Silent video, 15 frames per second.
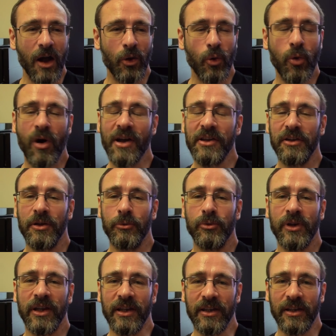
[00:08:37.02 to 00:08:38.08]
quite
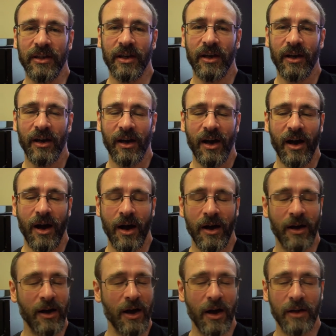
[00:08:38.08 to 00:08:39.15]
unique.
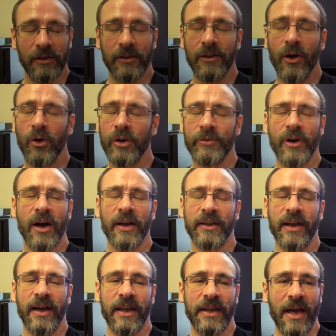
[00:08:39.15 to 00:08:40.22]
A lot of
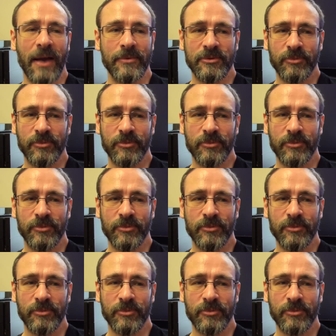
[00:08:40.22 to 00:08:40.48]
arcade games,